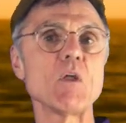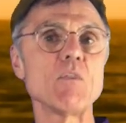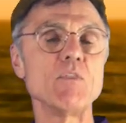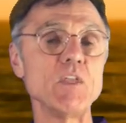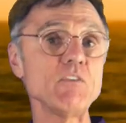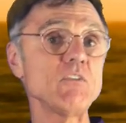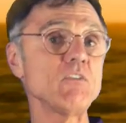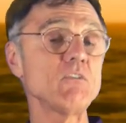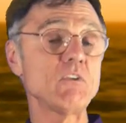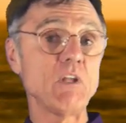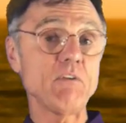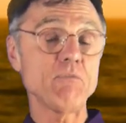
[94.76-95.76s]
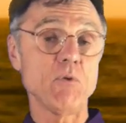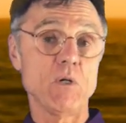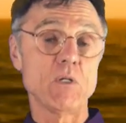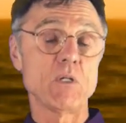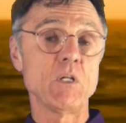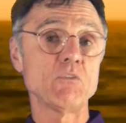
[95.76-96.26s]
this is
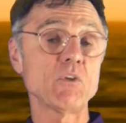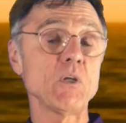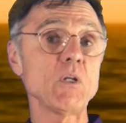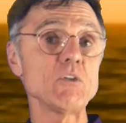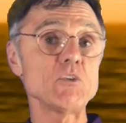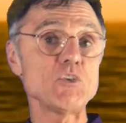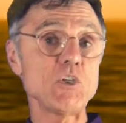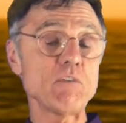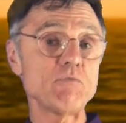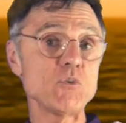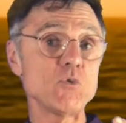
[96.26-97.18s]
different. It's going to shift